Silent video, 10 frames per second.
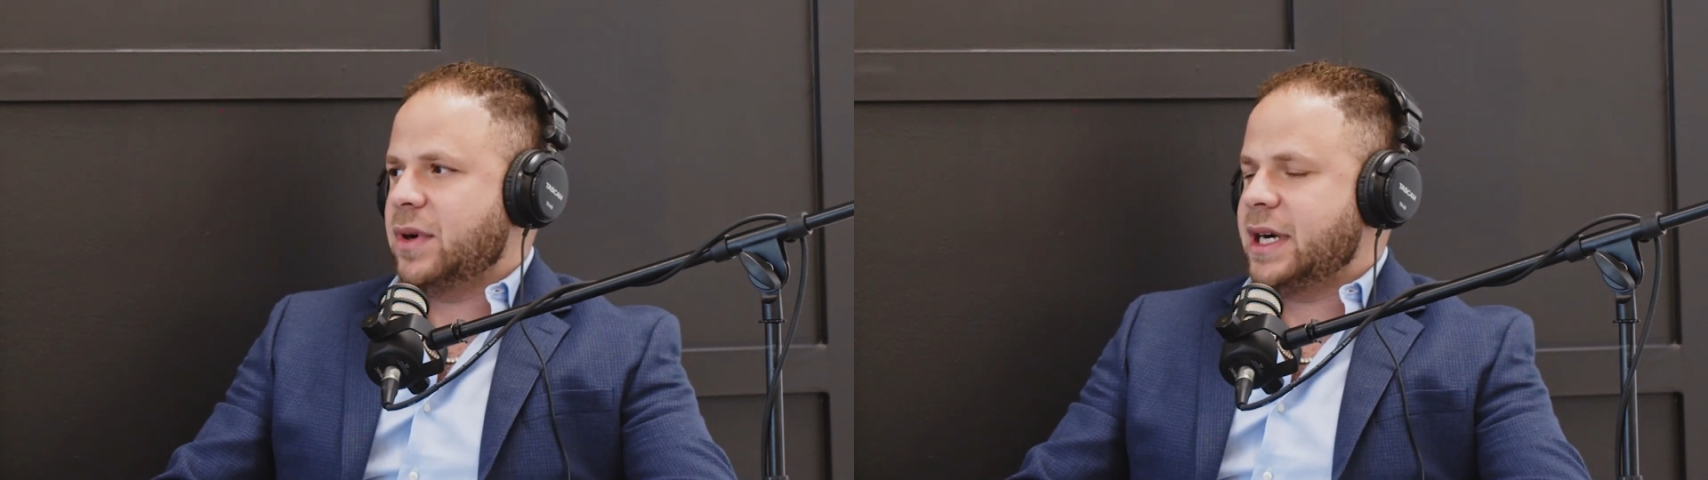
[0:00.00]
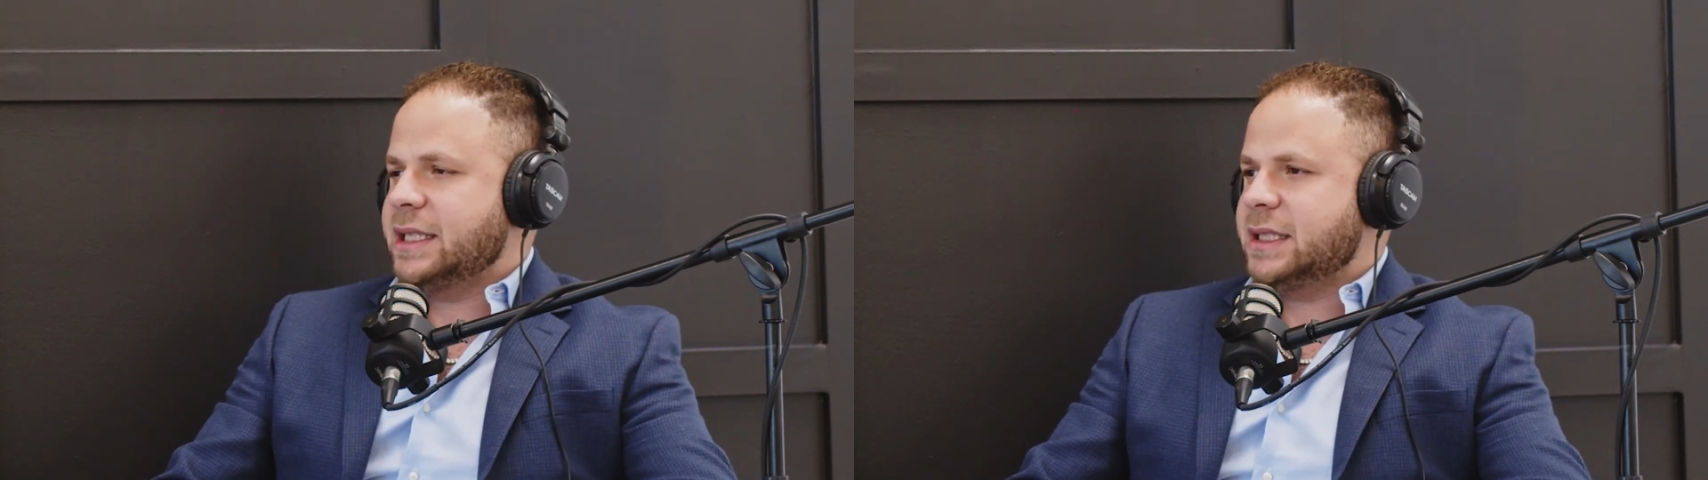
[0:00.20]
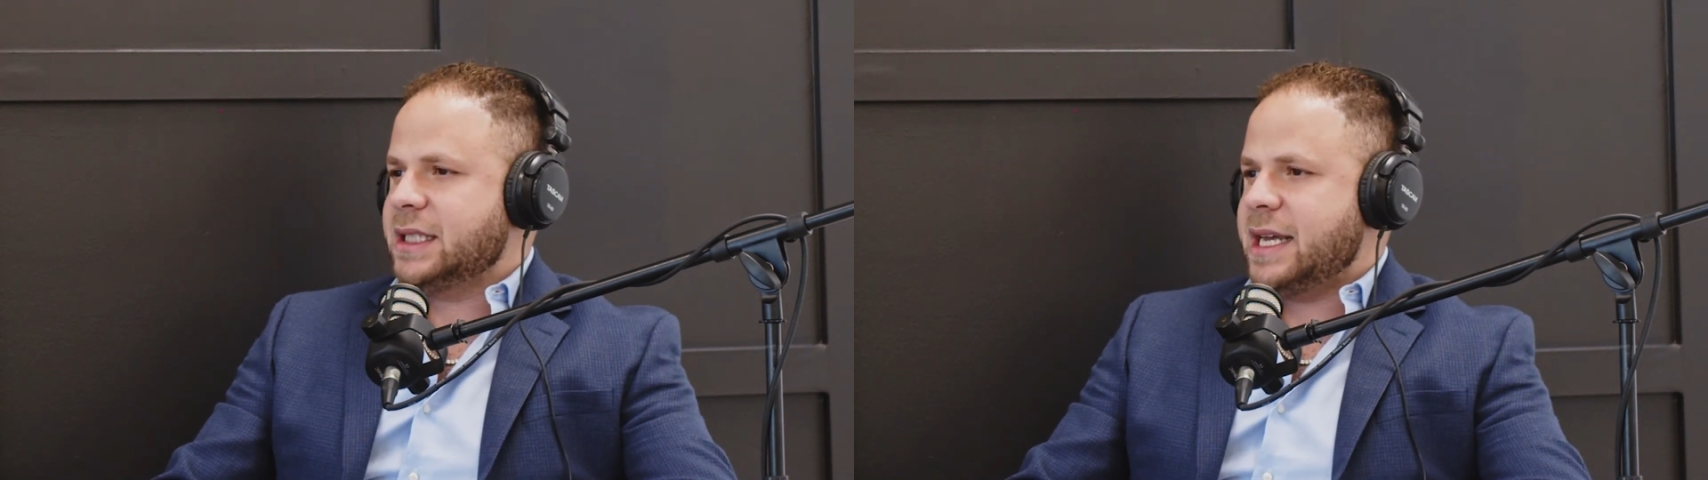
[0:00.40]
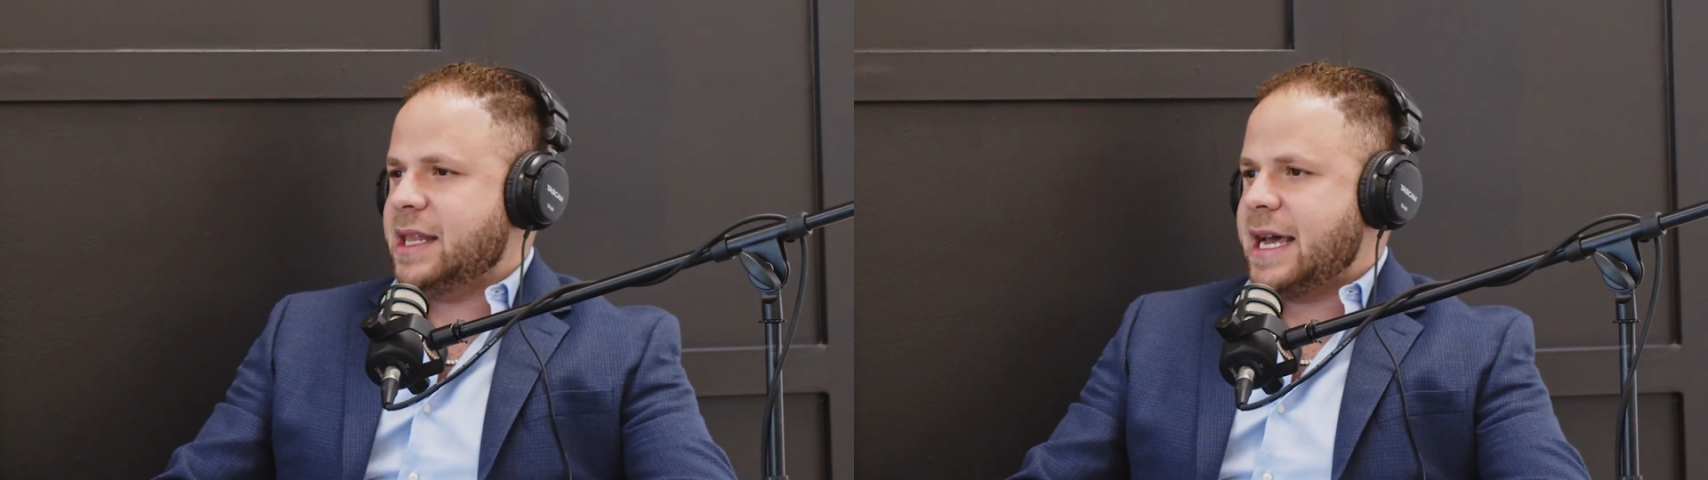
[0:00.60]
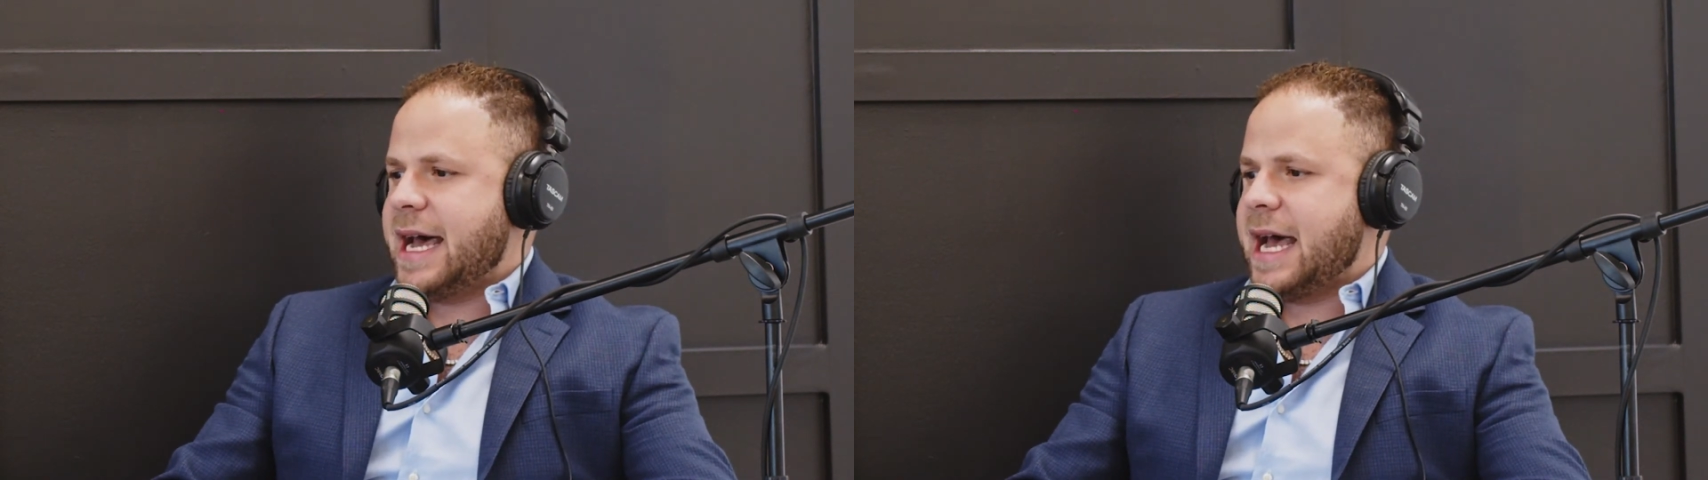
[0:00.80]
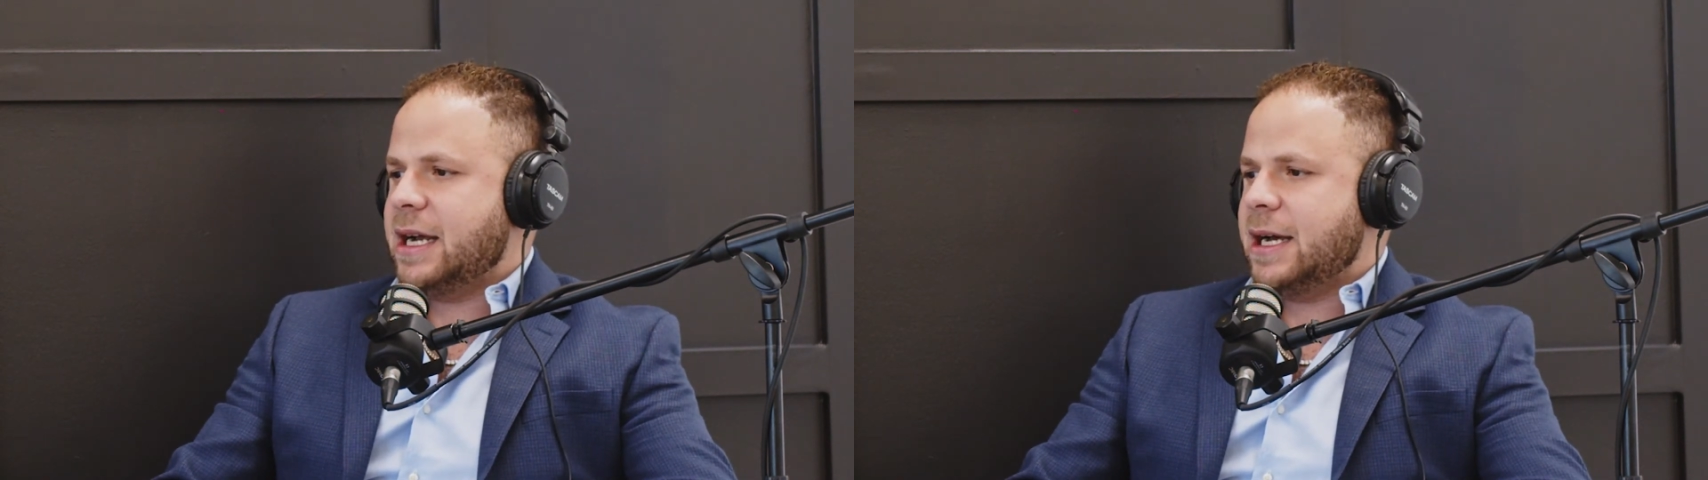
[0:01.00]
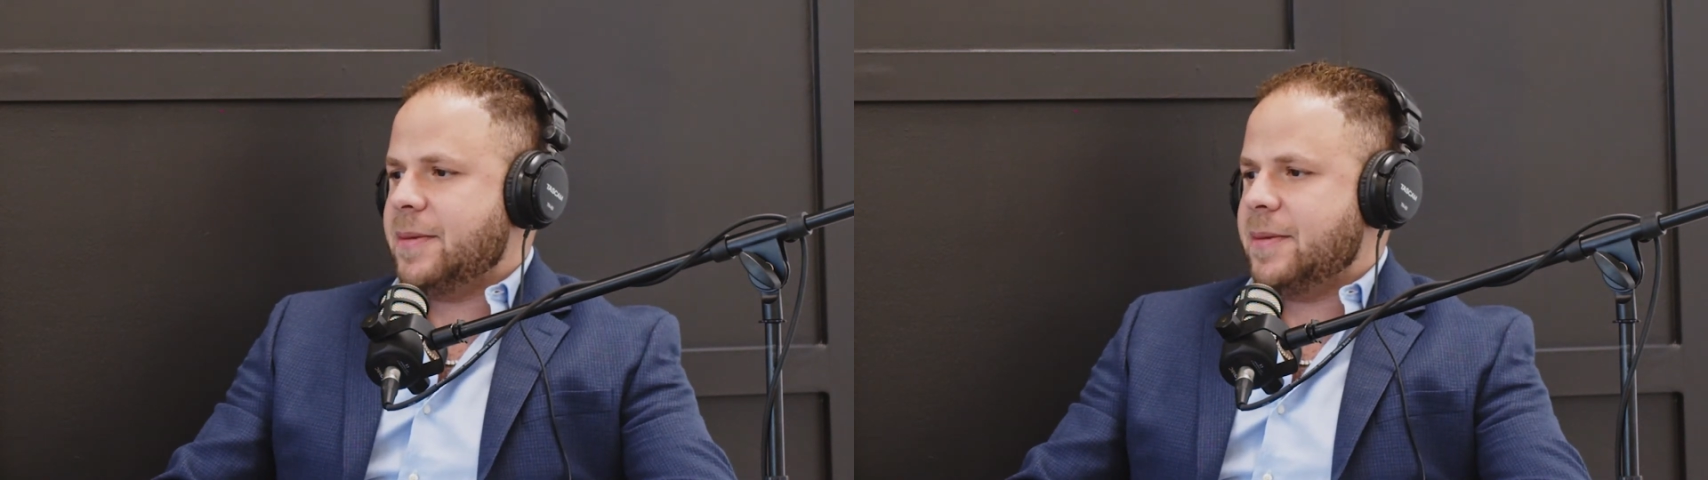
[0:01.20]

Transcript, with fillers: where I said that